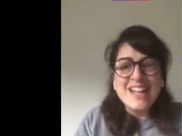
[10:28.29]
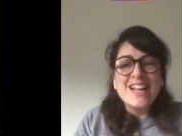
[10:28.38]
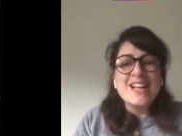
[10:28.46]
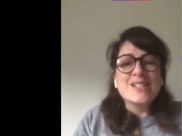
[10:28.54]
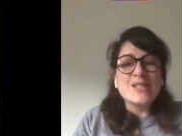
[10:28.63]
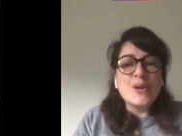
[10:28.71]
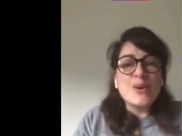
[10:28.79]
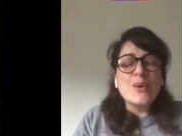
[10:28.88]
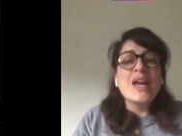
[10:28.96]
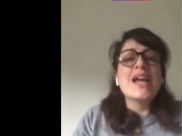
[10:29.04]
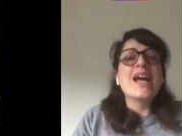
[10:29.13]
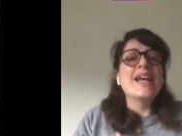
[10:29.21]
So
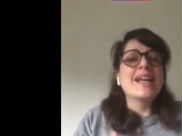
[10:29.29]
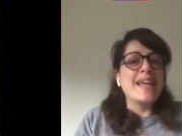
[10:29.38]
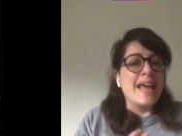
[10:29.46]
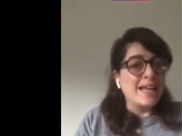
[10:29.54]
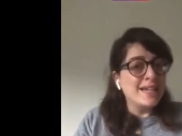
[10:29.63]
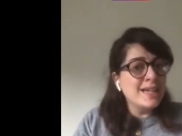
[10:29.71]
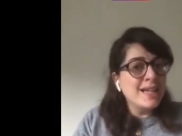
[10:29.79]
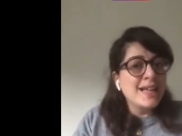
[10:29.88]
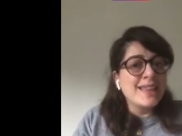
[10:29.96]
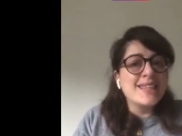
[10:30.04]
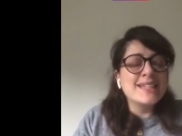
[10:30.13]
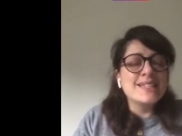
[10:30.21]
again,
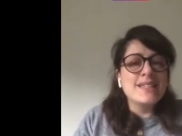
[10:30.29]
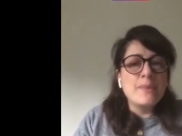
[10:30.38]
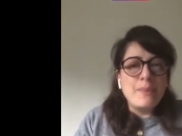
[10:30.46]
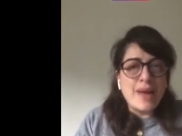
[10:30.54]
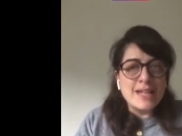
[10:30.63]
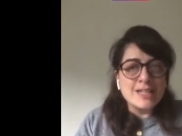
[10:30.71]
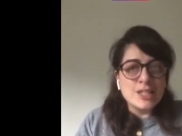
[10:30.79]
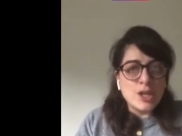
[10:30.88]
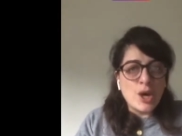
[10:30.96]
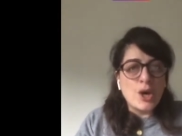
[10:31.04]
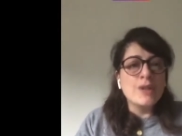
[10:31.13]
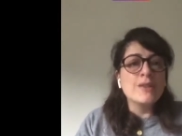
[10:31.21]
this depends
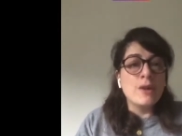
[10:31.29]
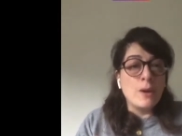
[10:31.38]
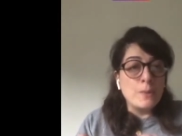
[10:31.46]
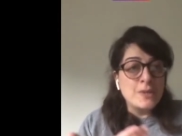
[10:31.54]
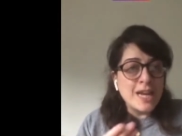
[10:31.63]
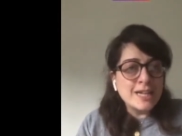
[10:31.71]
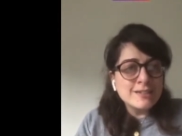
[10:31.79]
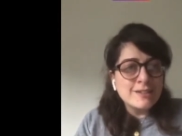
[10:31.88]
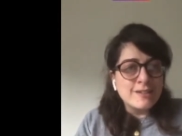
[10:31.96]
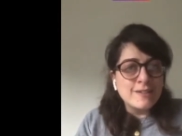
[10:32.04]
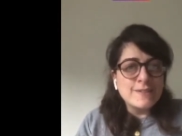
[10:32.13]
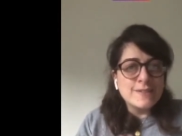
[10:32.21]
on the
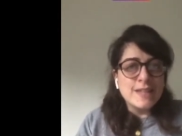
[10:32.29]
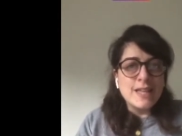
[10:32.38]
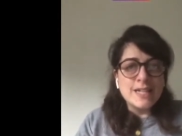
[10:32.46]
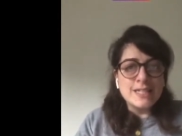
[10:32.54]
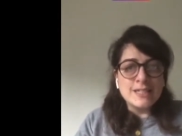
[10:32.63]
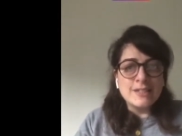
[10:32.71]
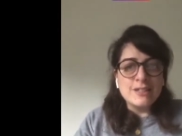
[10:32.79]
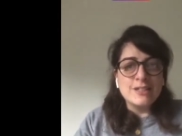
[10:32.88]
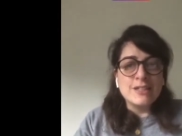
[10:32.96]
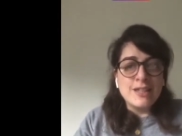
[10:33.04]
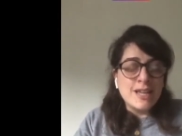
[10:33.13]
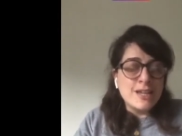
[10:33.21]
objectives, the, initial,
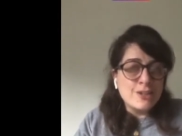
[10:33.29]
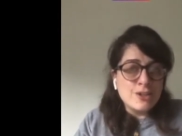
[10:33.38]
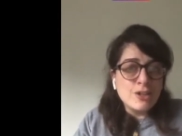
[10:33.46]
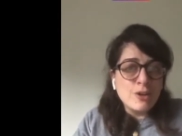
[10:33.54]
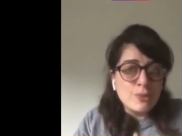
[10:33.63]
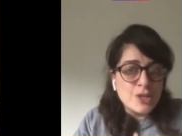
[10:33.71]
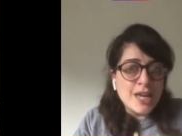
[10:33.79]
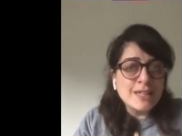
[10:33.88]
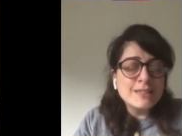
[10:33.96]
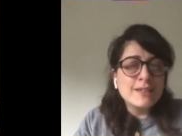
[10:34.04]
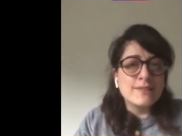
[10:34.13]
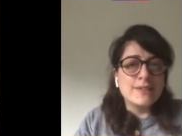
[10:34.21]
the initial
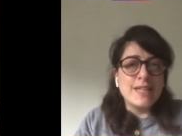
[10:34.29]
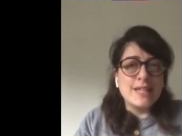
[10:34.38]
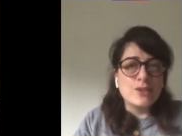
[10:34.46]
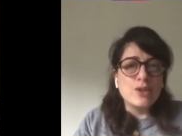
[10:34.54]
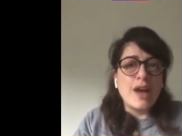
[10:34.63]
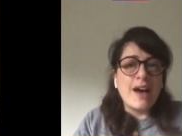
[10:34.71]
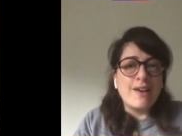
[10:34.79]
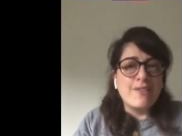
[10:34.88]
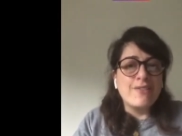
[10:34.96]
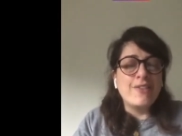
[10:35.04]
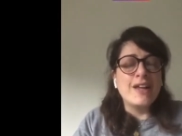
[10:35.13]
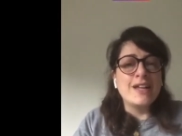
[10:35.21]
objectives that you have
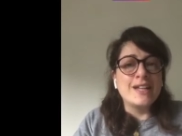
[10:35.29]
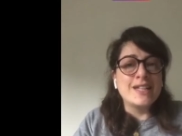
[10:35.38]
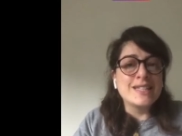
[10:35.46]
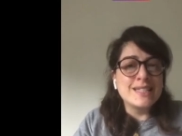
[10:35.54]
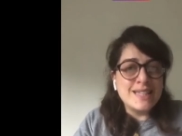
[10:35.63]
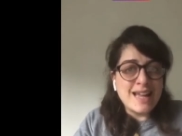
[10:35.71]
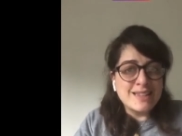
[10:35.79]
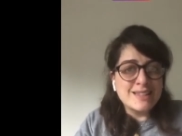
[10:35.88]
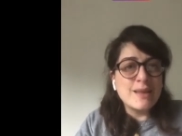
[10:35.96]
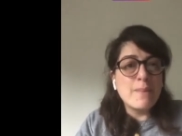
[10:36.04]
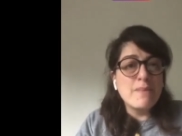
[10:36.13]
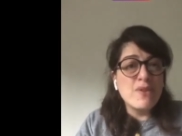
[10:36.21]
uh, set
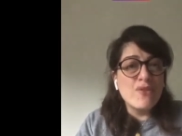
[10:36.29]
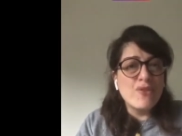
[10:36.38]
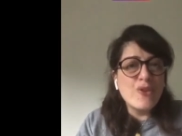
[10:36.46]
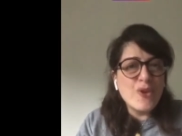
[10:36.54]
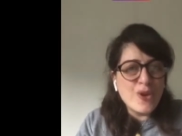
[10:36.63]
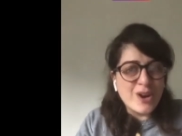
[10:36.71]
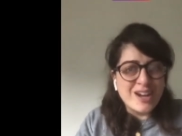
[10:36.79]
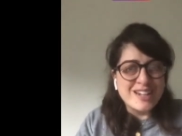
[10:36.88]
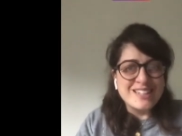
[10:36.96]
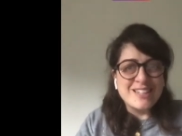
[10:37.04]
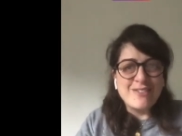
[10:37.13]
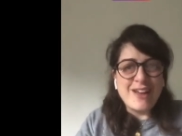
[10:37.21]
before
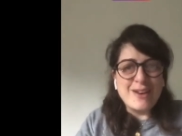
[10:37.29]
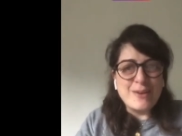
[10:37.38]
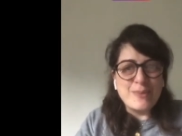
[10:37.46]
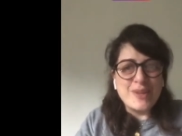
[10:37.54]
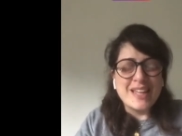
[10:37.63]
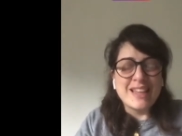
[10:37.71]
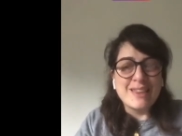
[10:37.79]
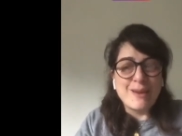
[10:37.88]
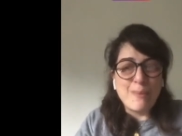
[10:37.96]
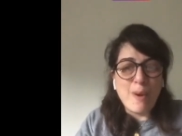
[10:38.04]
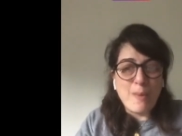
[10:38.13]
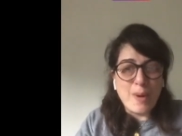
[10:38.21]
developing the
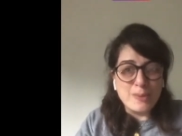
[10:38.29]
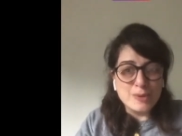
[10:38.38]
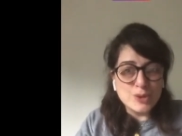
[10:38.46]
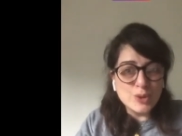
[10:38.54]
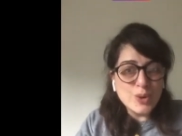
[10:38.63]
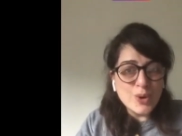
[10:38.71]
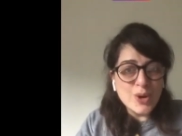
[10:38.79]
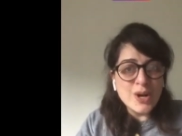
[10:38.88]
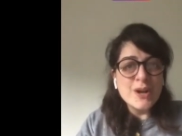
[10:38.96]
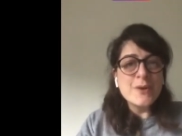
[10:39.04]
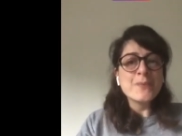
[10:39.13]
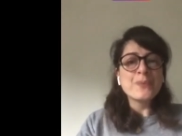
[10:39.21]
pop-up store
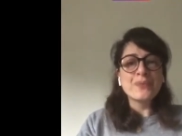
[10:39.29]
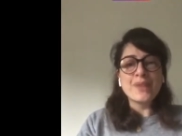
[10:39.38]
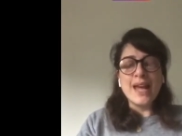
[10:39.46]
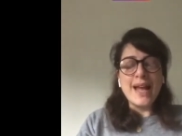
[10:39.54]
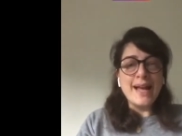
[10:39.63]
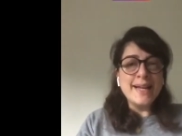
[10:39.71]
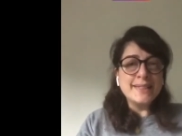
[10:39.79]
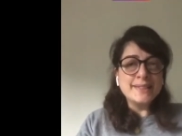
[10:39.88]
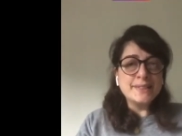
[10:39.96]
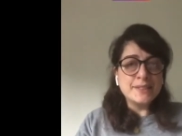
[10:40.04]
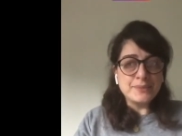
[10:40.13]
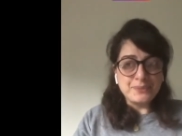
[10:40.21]
and